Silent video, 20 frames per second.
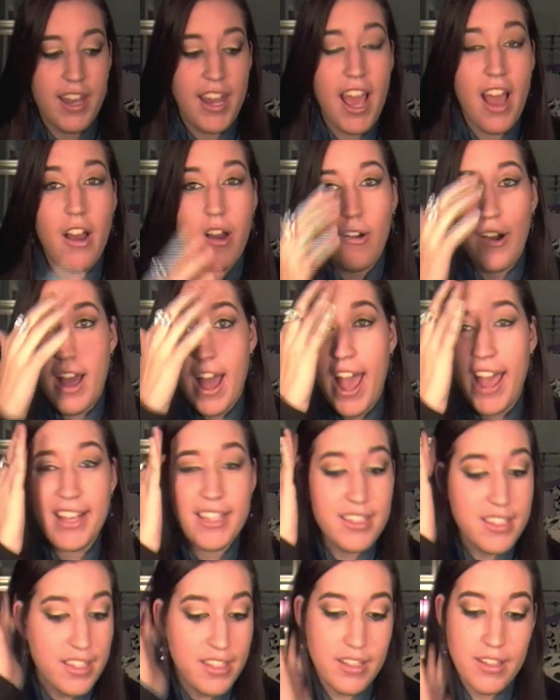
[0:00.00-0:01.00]
Now,
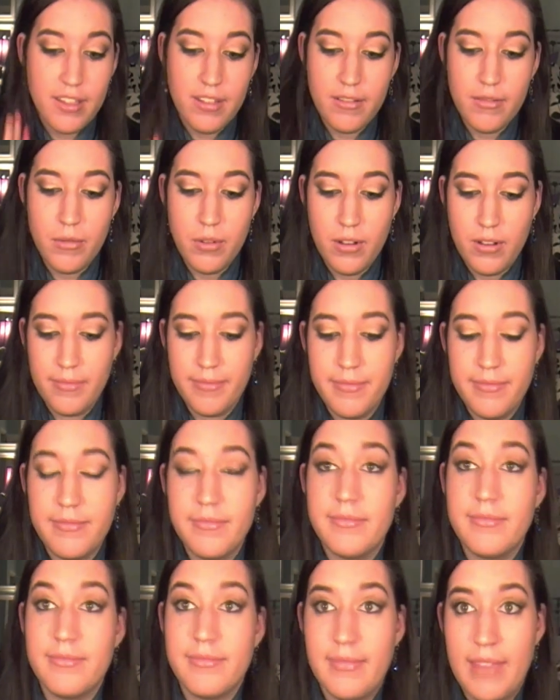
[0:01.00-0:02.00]
as
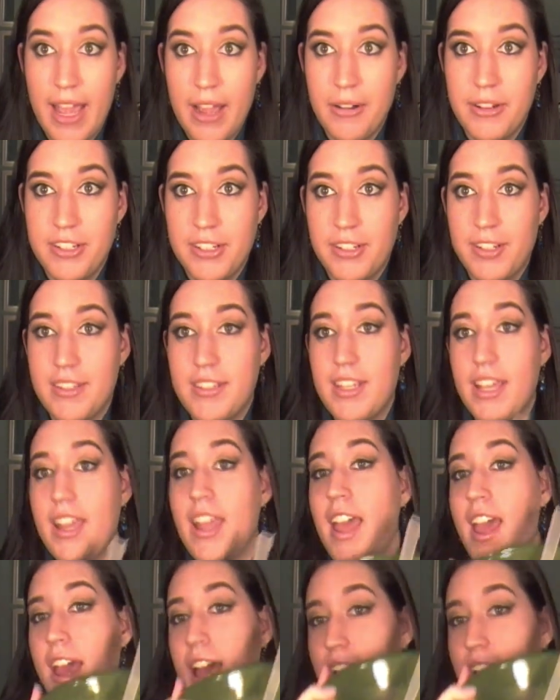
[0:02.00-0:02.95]
you can see,